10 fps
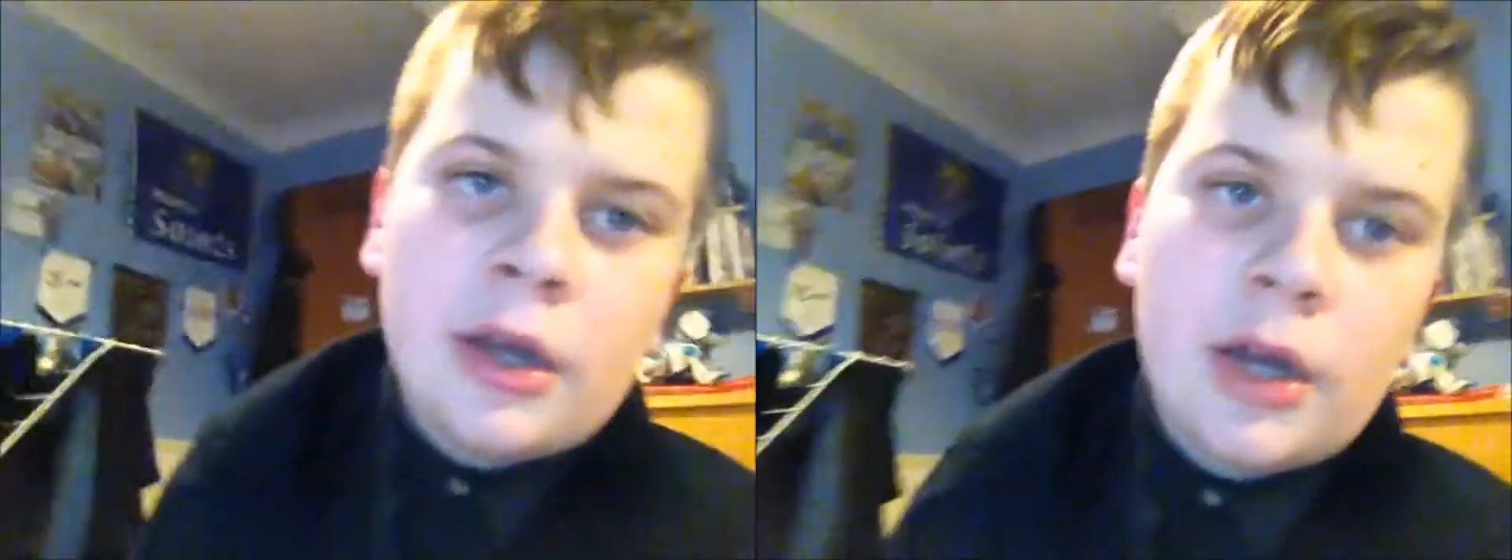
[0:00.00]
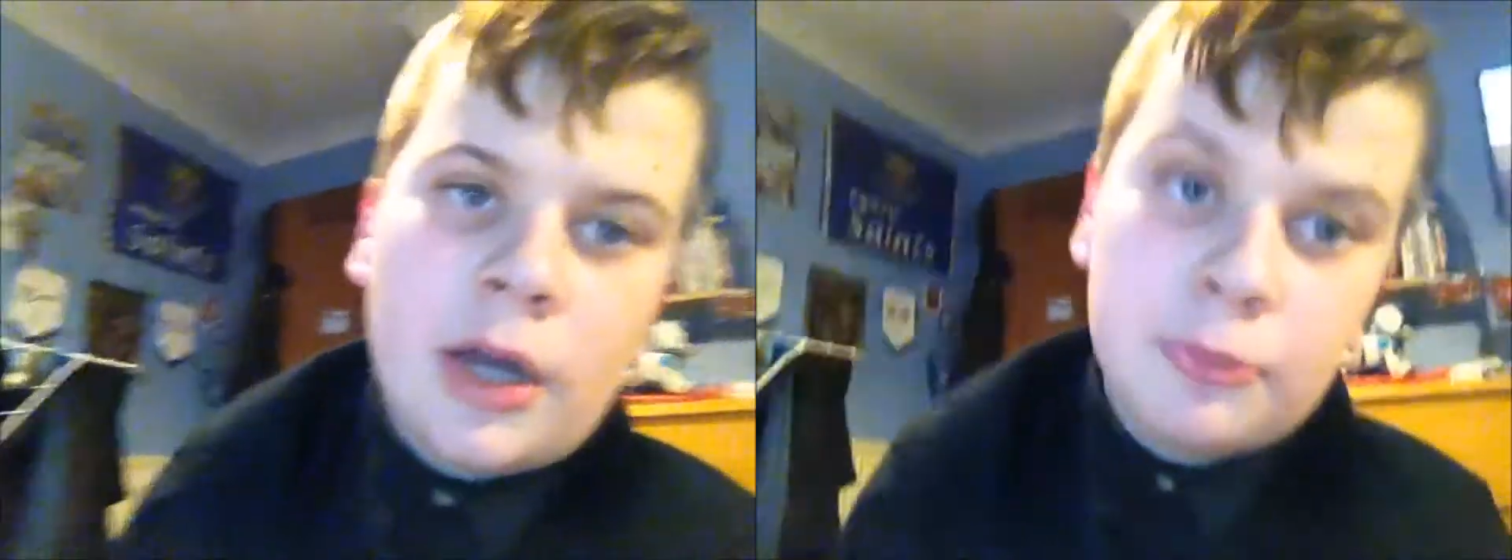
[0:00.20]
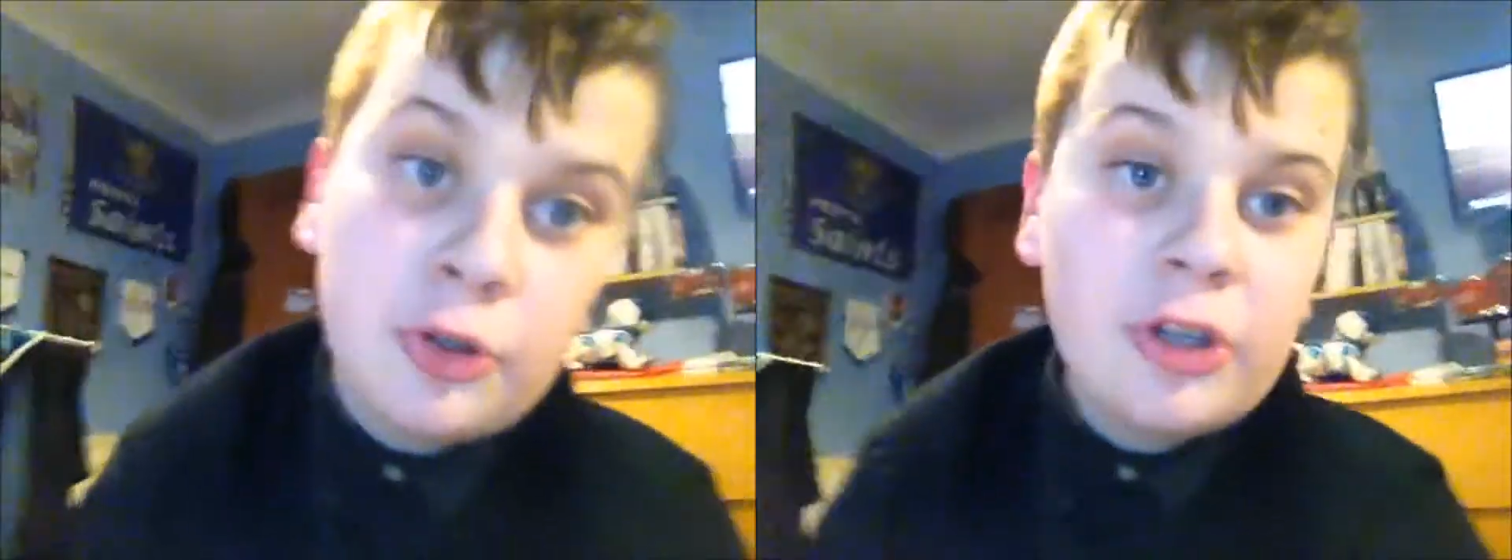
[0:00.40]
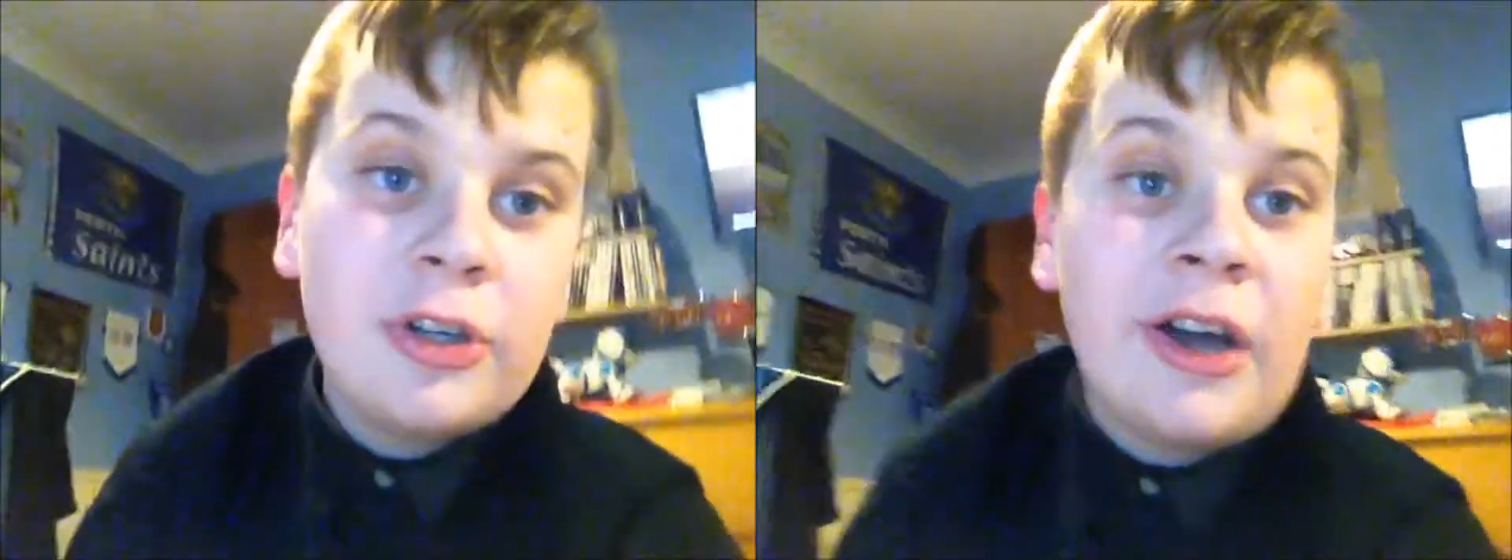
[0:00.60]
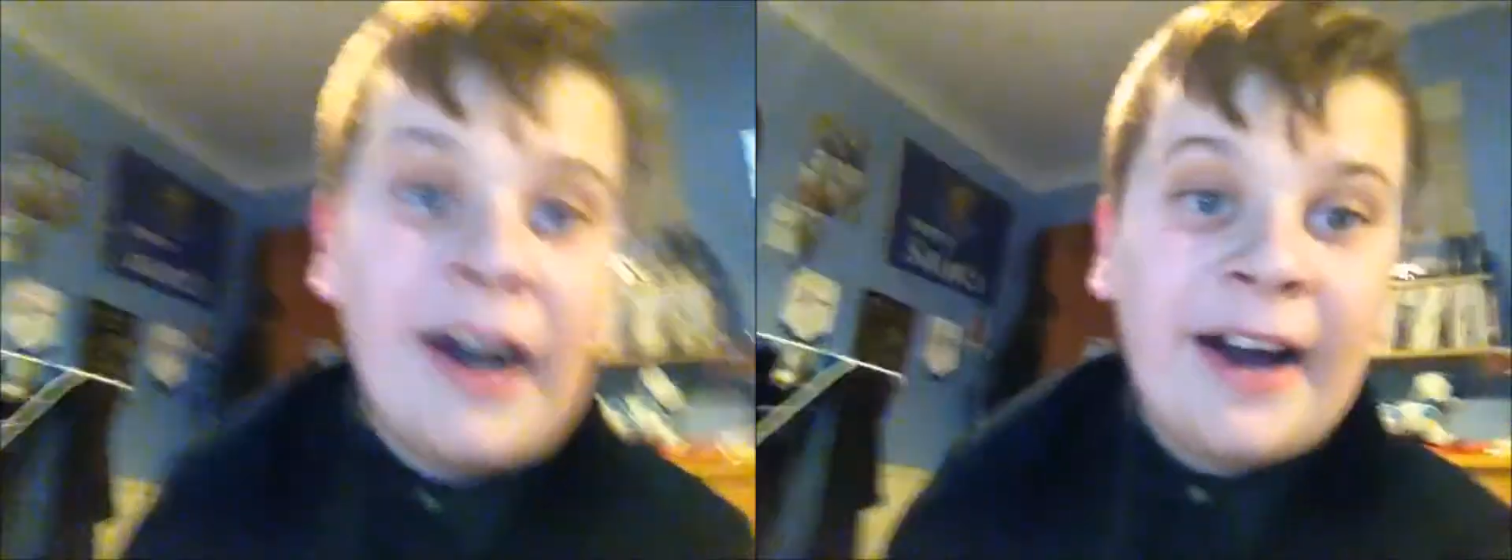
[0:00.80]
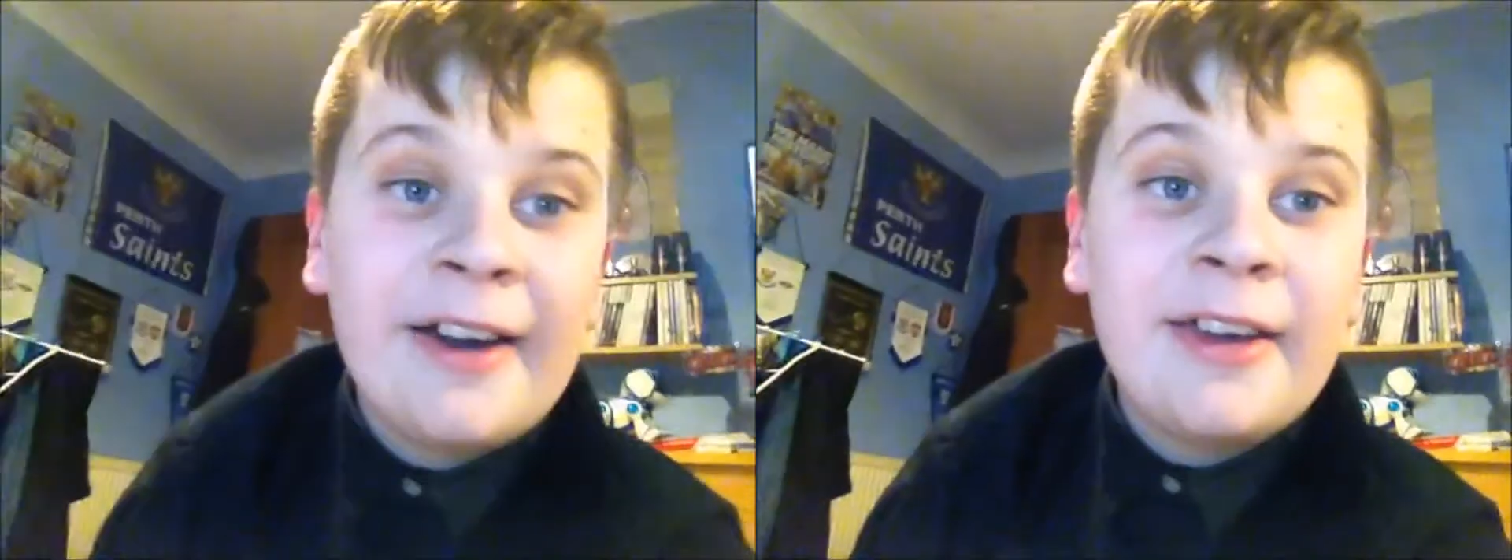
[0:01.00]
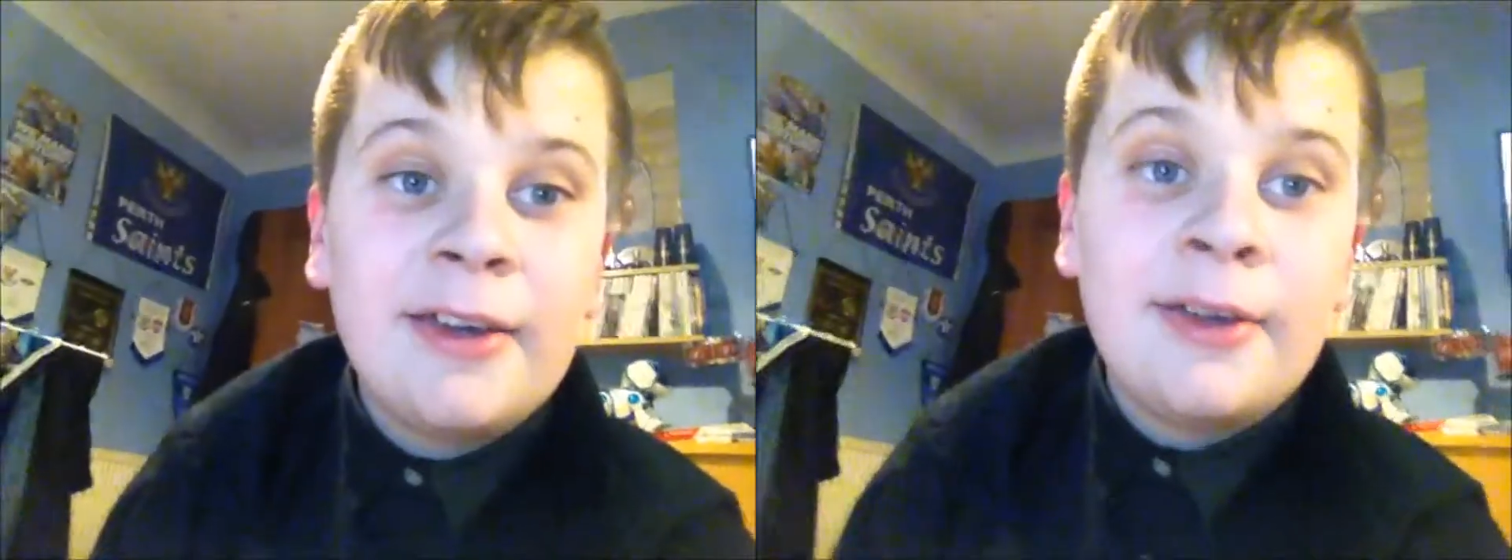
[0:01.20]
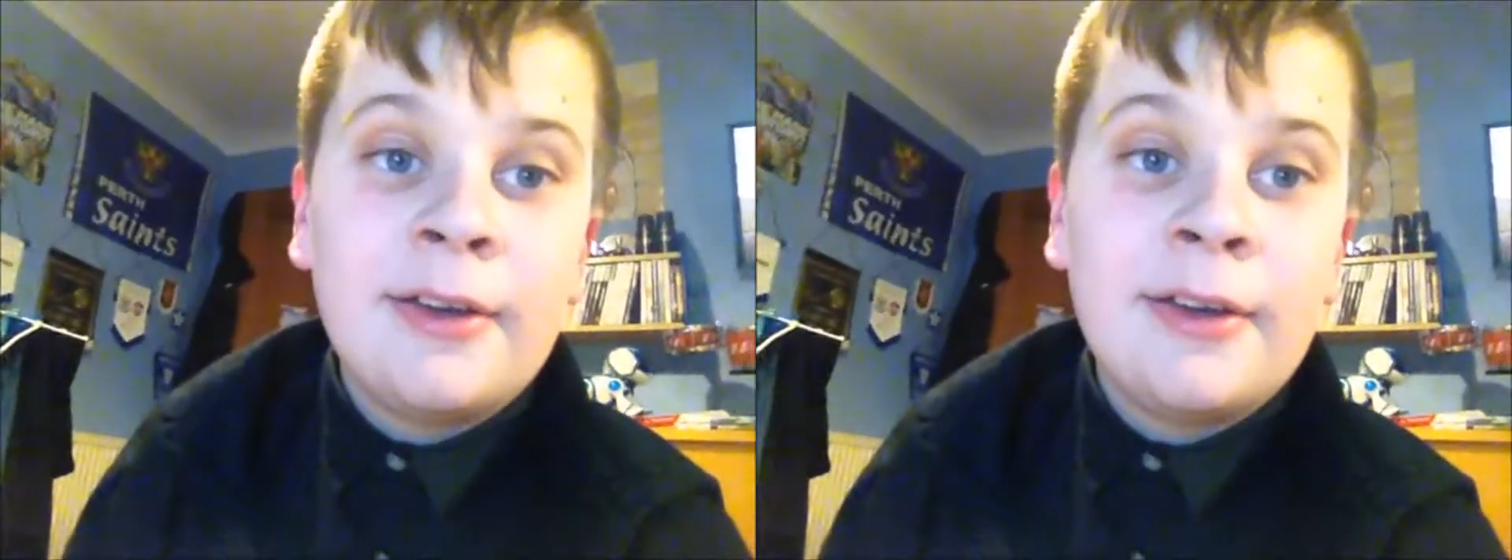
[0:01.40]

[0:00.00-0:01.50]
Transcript: I'm Euan, hi.